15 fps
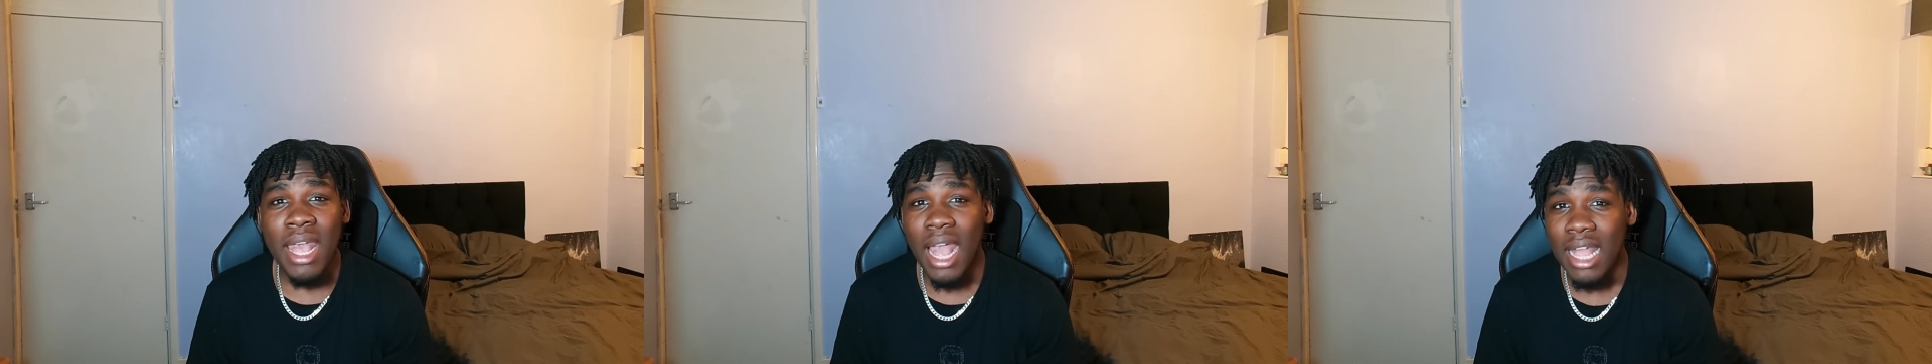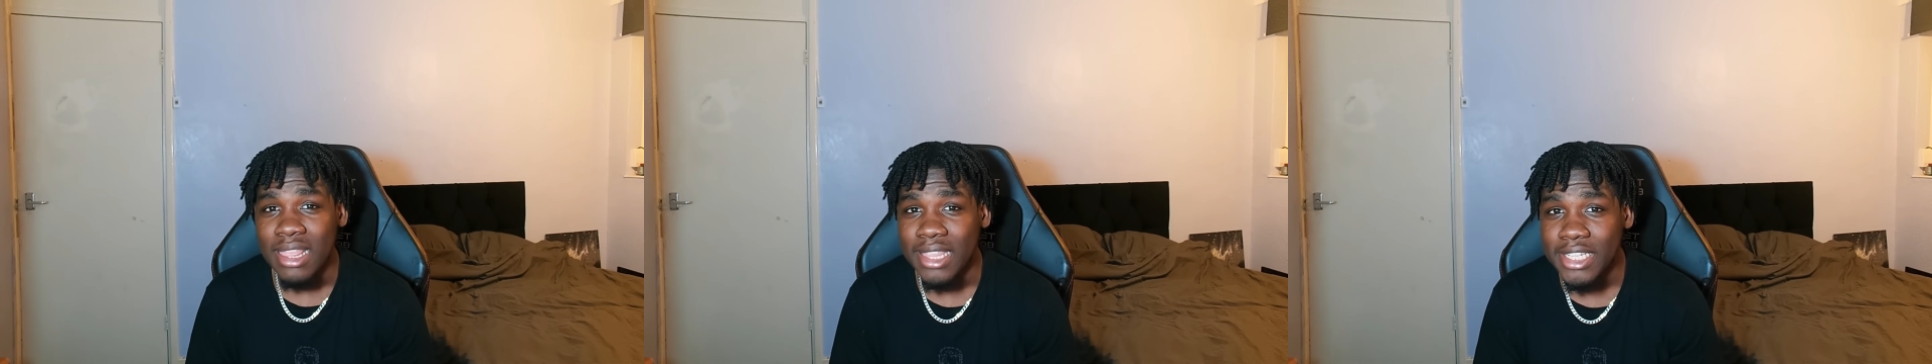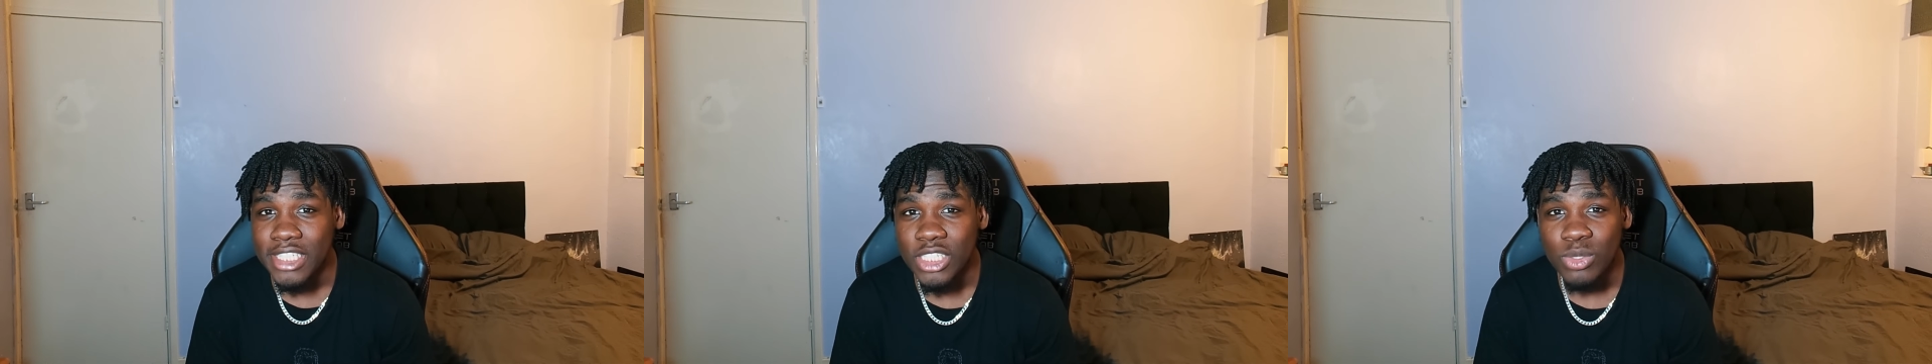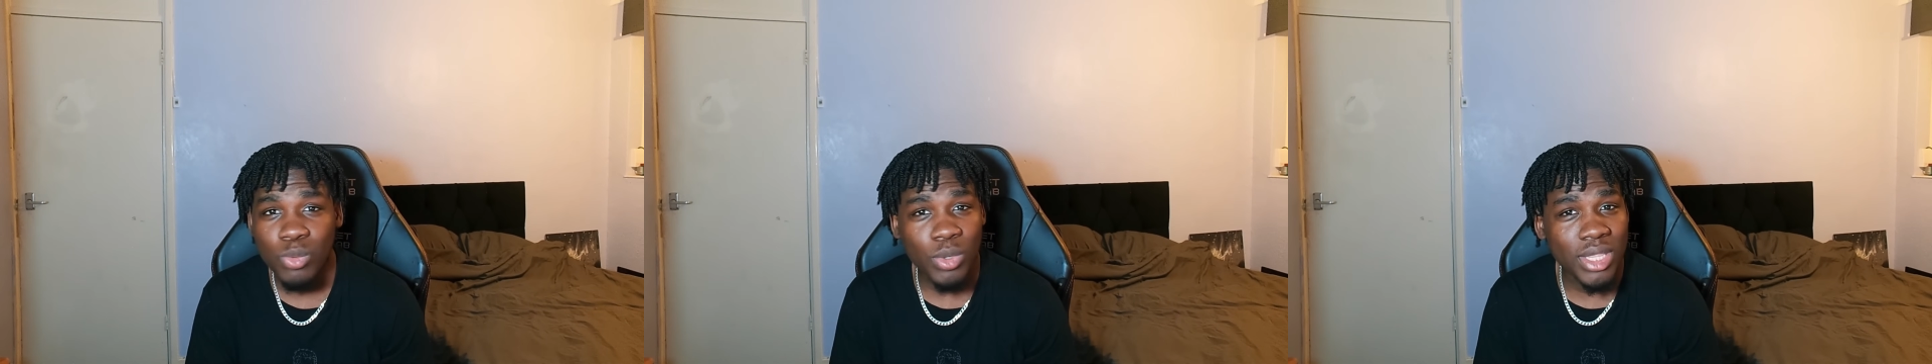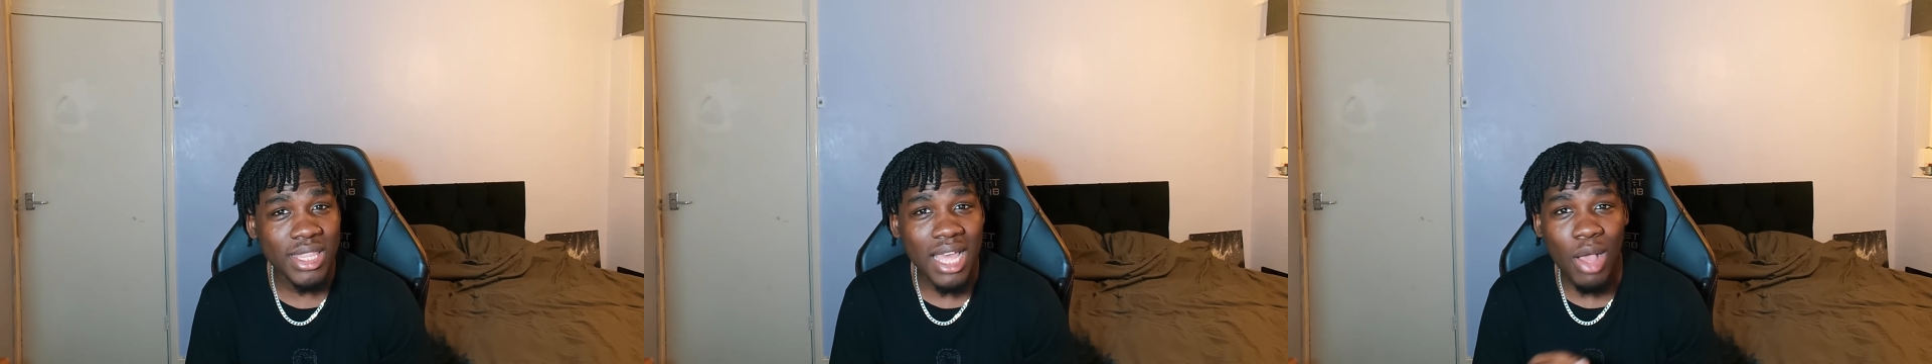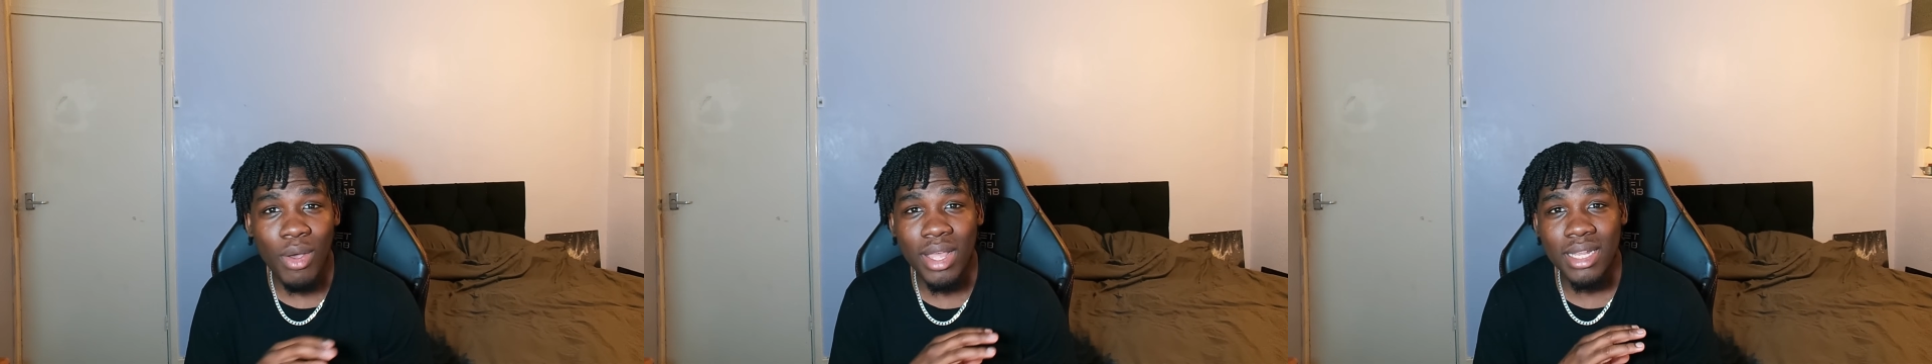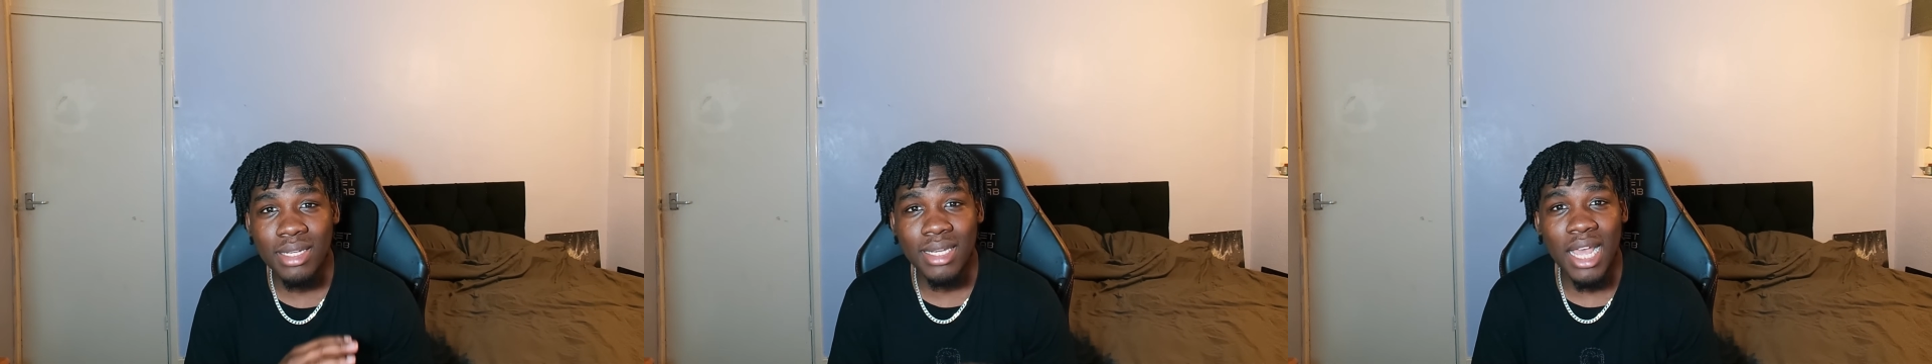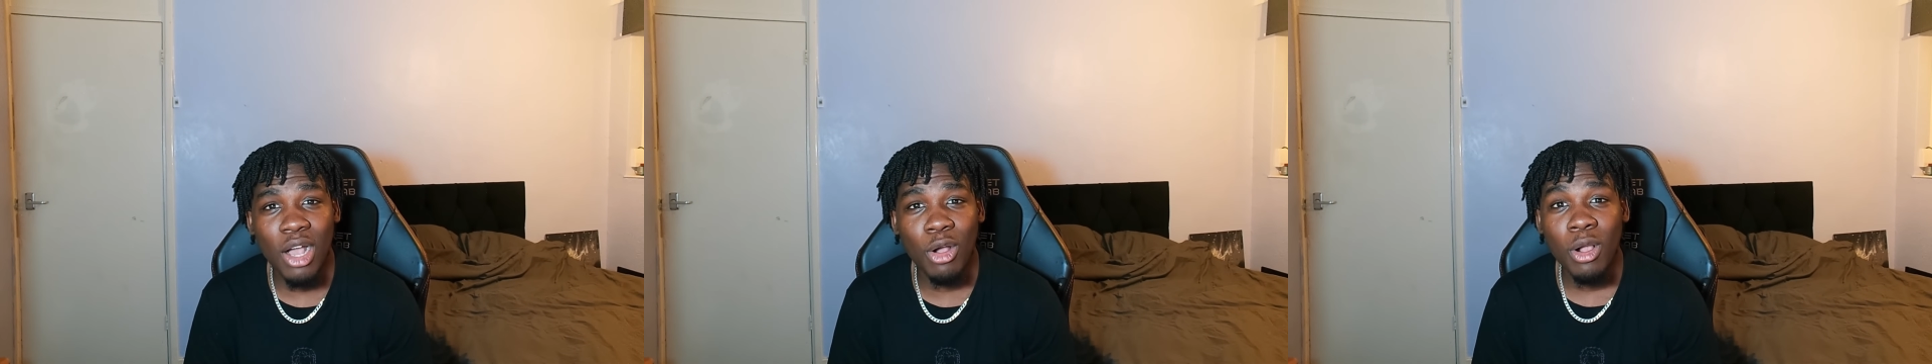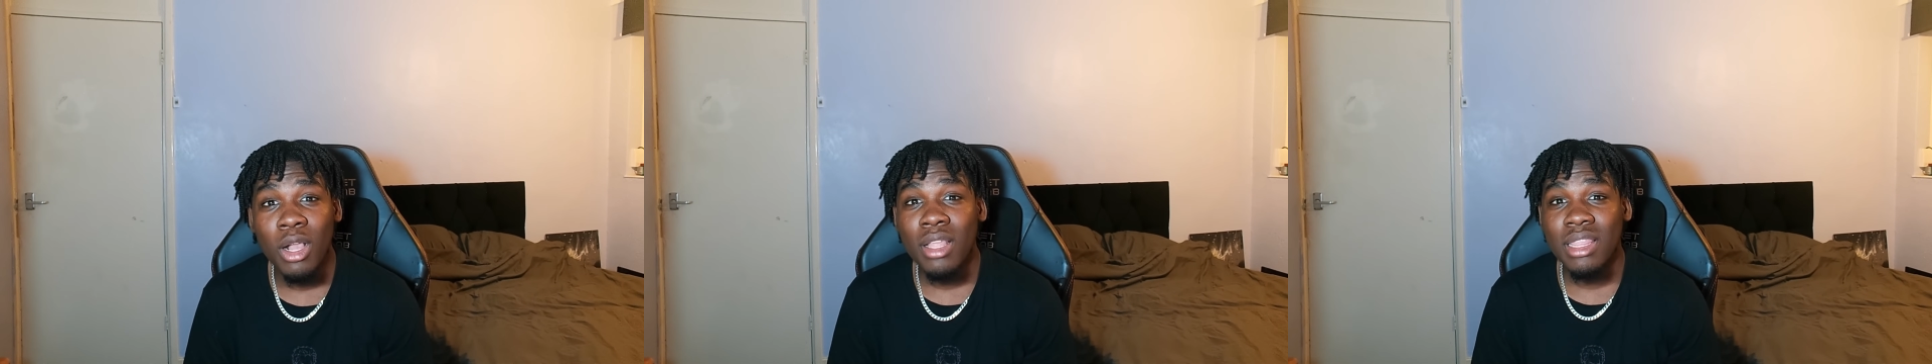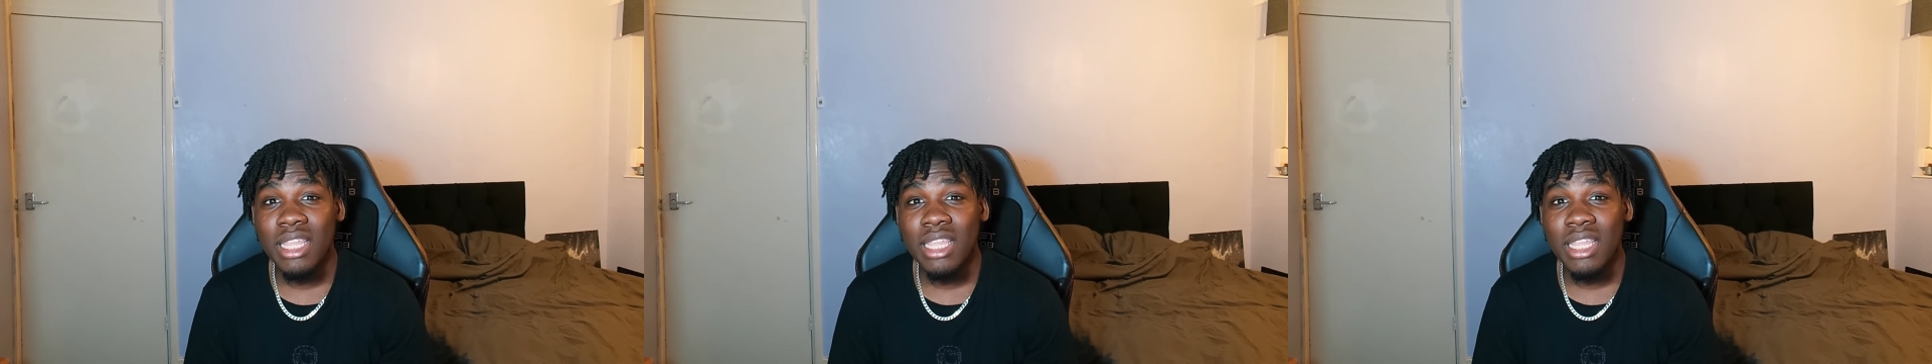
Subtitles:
And this is without a doubt